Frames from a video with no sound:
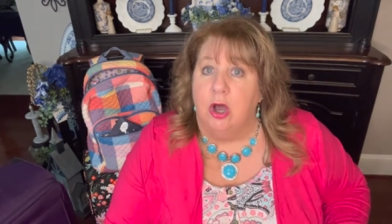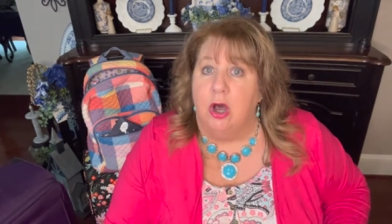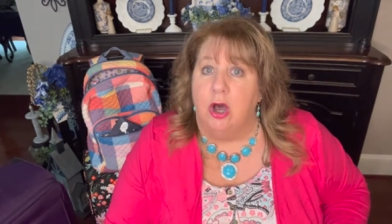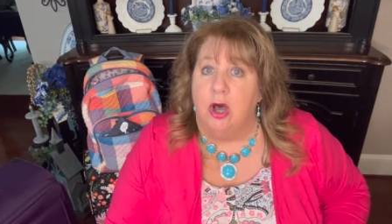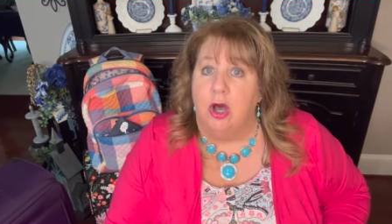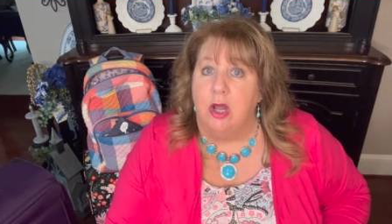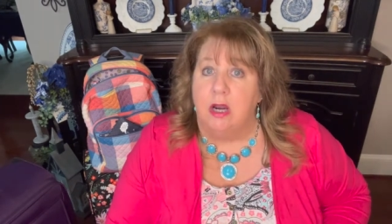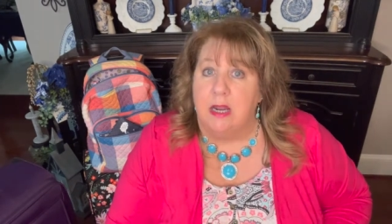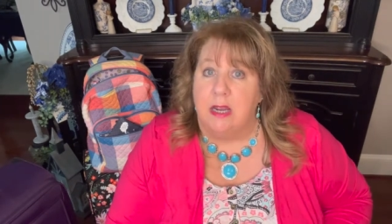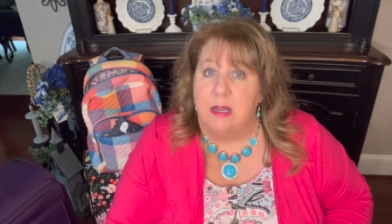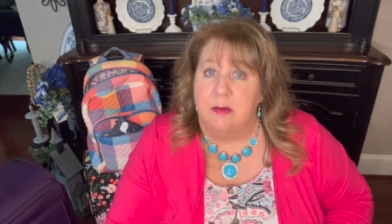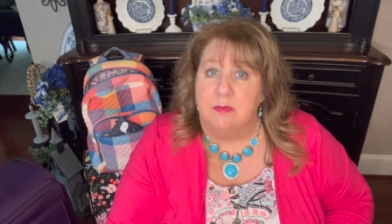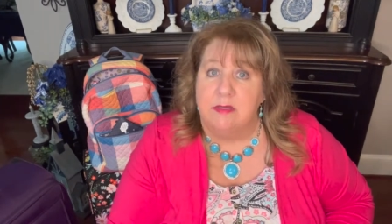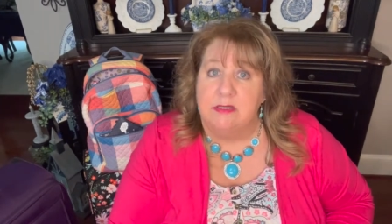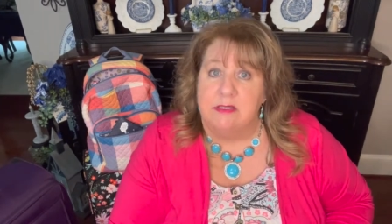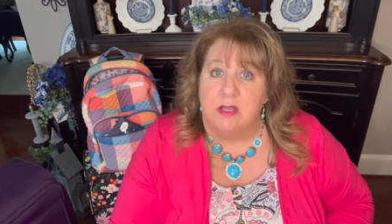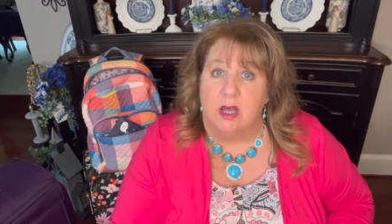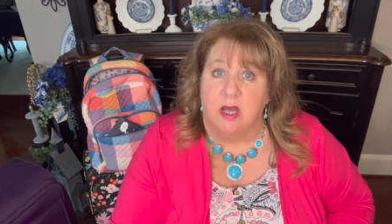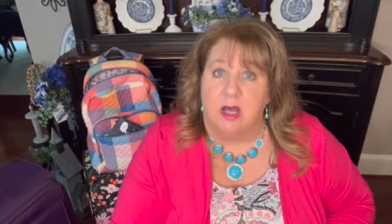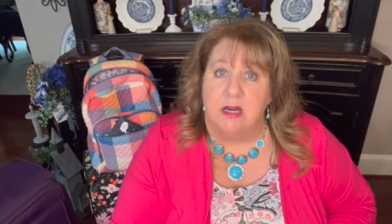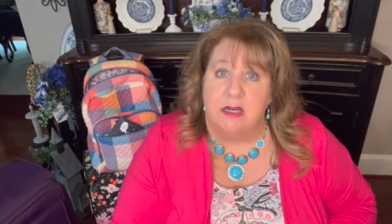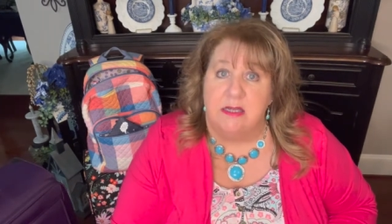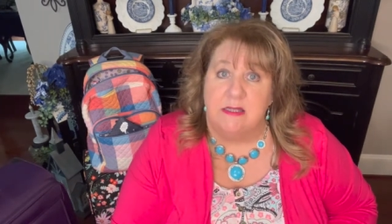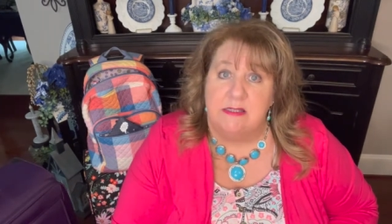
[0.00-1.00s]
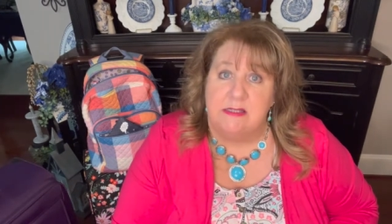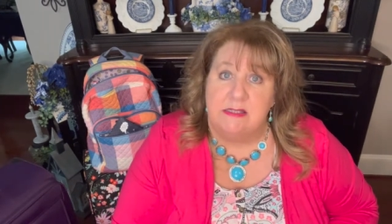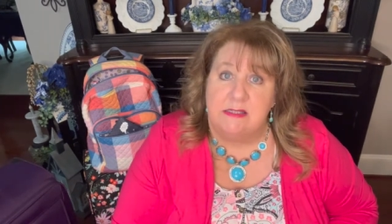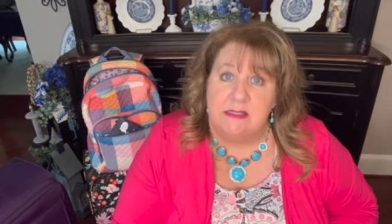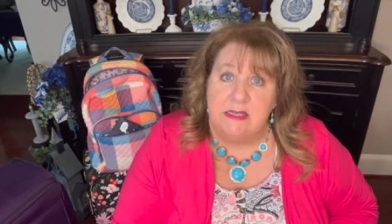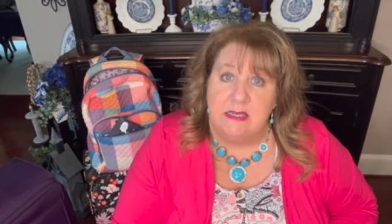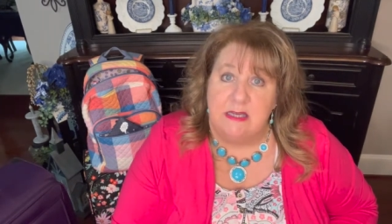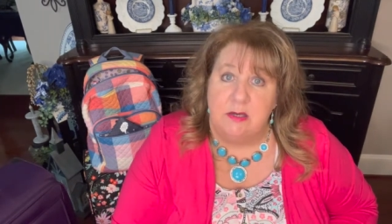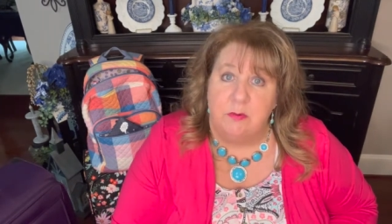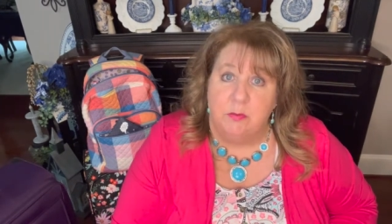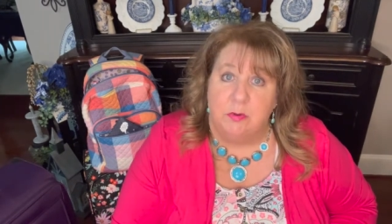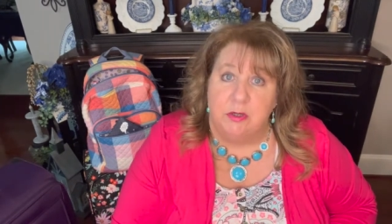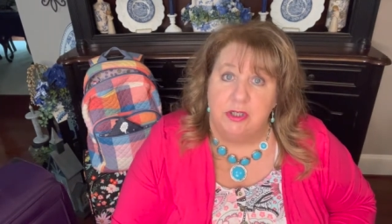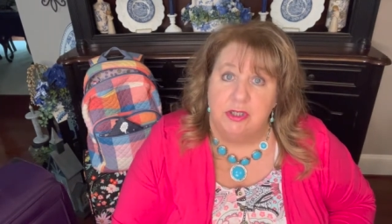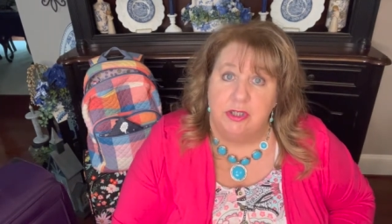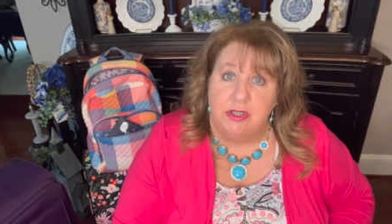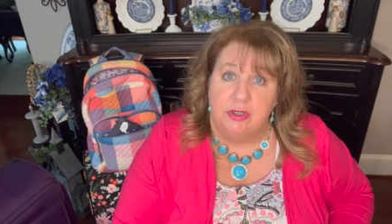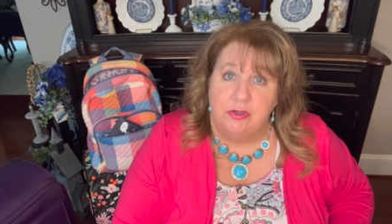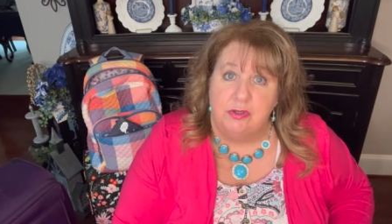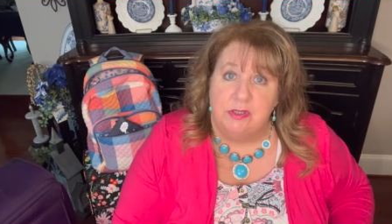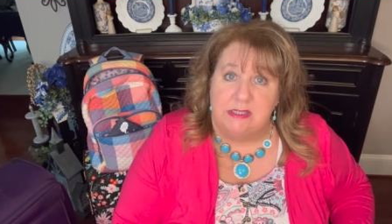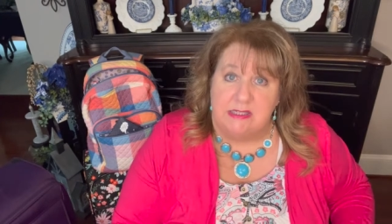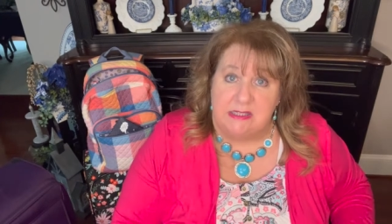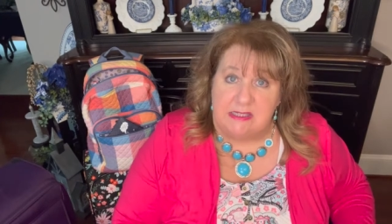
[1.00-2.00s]
on Amazon and see what
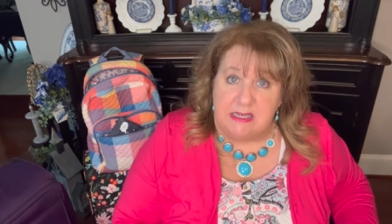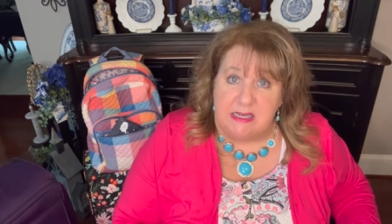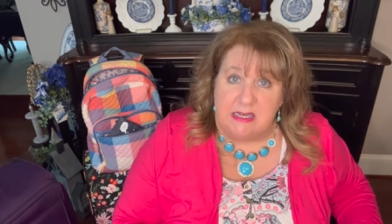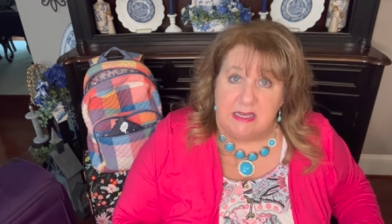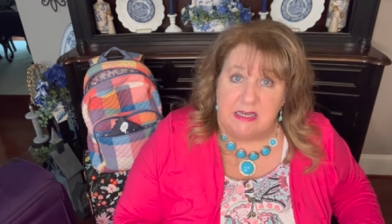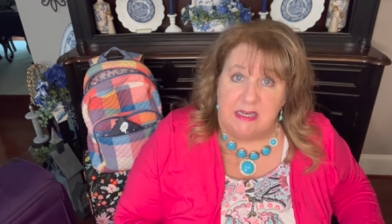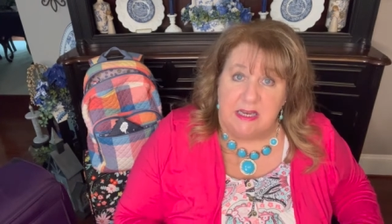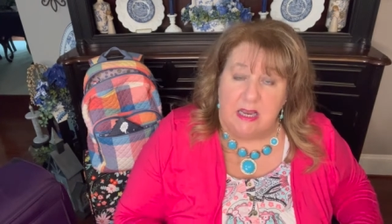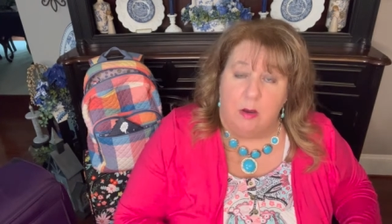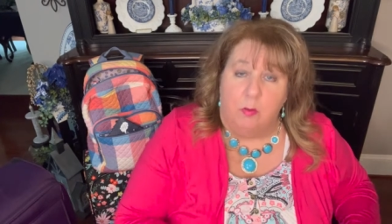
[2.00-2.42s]
you see